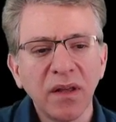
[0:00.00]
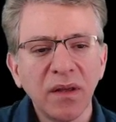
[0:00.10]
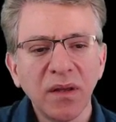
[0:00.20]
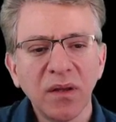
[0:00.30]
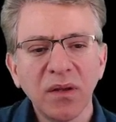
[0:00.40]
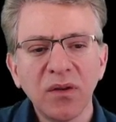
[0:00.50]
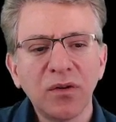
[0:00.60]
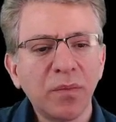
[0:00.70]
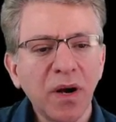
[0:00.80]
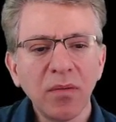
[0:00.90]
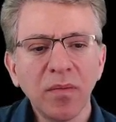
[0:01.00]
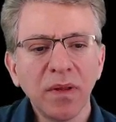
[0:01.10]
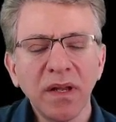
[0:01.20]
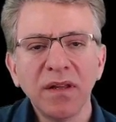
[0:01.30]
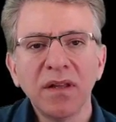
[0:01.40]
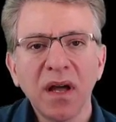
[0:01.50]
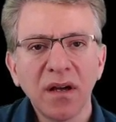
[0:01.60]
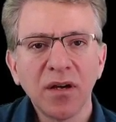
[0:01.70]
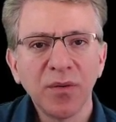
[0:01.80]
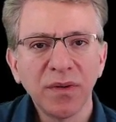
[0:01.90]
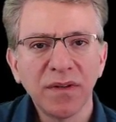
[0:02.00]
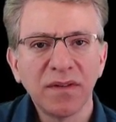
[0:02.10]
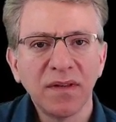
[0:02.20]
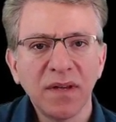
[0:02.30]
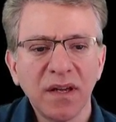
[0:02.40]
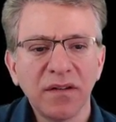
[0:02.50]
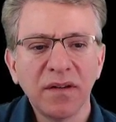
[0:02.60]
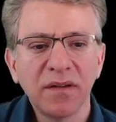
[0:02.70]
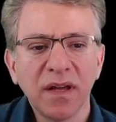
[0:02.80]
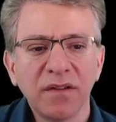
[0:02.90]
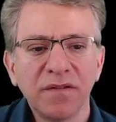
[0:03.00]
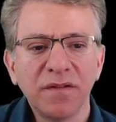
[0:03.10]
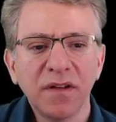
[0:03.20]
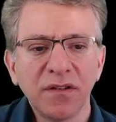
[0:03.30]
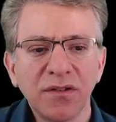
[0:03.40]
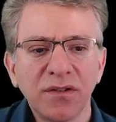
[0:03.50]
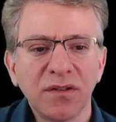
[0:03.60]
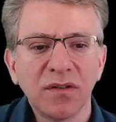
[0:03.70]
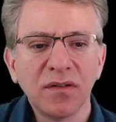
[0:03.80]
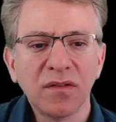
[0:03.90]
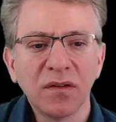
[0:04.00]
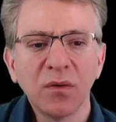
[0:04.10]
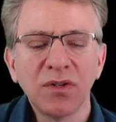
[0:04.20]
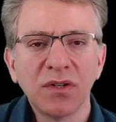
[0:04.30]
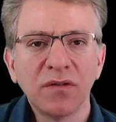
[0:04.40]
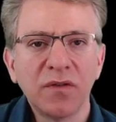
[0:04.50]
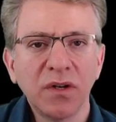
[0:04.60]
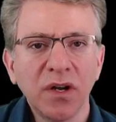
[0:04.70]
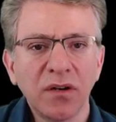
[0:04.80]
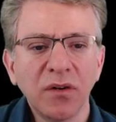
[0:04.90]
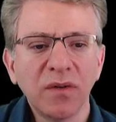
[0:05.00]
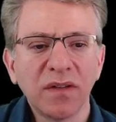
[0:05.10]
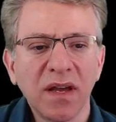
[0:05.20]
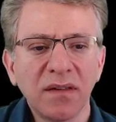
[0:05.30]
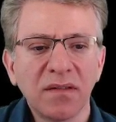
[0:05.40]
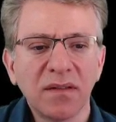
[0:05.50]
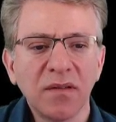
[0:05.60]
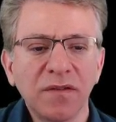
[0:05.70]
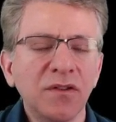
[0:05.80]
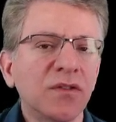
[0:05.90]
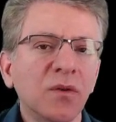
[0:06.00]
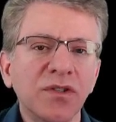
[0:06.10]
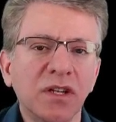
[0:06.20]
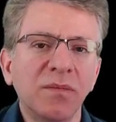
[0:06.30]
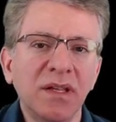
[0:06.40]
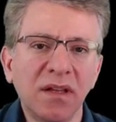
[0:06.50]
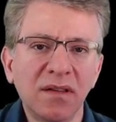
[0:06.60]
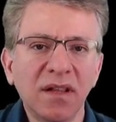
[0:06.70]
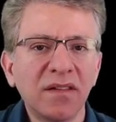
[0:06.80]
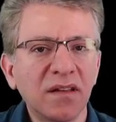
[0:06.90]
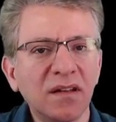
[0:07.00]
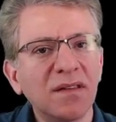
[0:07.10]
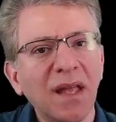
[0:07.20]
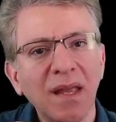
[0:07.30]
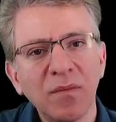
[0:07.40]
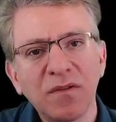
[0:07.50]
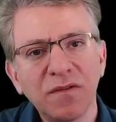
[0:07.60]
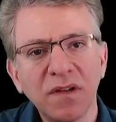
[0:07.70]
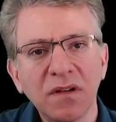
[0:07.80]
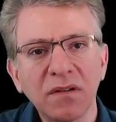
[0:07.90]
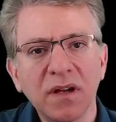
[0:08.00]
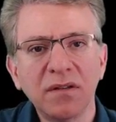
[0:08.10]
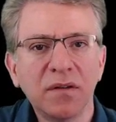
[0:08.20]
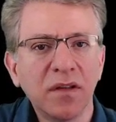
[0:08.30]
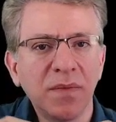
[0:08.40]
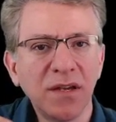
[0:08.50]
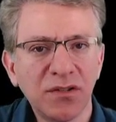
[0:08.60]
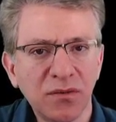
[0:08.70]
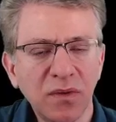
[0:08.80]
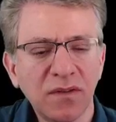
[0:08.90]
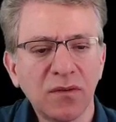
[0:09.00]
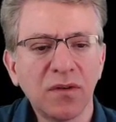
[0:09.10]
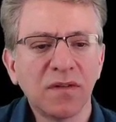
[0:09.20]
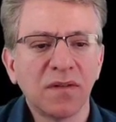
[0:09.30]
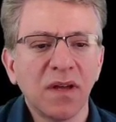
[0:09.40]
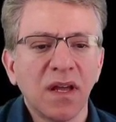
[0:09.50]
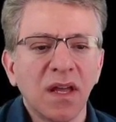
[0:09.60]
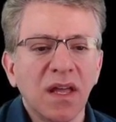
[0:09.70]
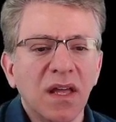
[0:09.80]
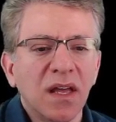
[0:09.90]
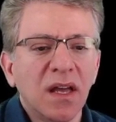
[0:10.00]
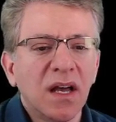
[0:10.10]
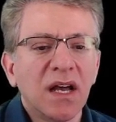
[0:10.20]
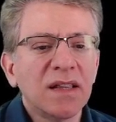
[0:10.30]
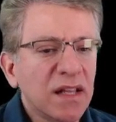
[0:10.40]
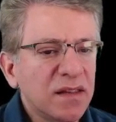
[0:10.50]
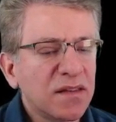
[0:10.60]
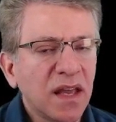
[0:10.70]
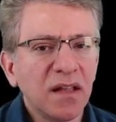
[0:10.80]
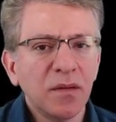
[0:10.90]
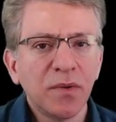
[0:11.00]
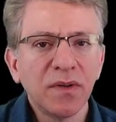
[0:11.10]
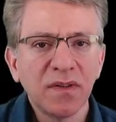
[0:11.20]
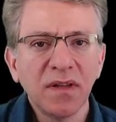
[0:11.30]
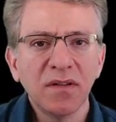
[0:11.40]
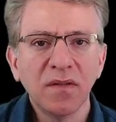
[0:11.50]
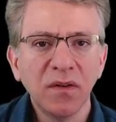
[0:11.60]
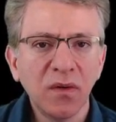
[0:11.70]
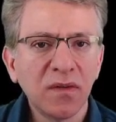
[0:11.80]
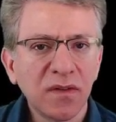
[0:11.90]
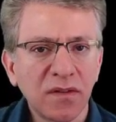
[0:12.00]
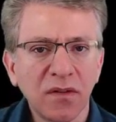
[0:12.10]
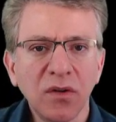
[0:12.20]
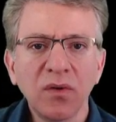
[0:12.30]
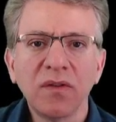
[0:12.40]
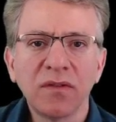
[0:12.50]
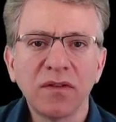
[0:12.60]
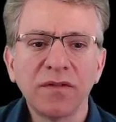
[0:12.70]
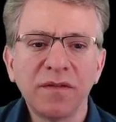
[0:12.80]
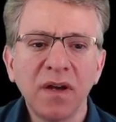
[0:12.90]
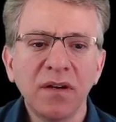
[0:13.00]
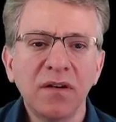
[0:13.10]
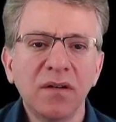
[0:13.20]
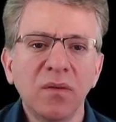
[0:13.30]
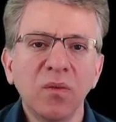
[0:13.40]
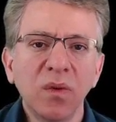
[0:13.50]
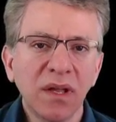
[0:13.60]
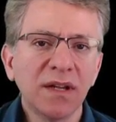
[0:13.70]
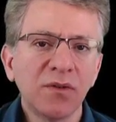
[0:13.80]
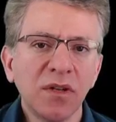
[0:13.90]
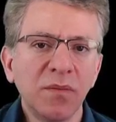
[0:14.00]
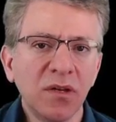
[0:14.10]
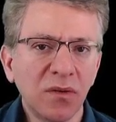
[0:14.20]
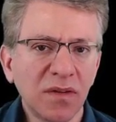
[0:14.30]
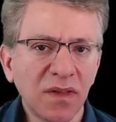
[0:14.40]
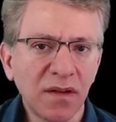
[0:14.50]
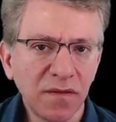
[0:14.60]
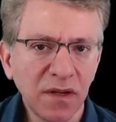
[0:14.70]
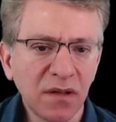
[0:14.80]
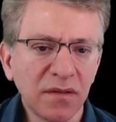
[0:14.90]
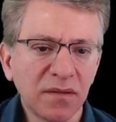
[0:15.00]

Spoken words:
You're probably not going to see a finished solution for your use case. And finished solution, I mean, let's say a named field under the patient resource, unless 80% of the users of FHIR will actually be using that field.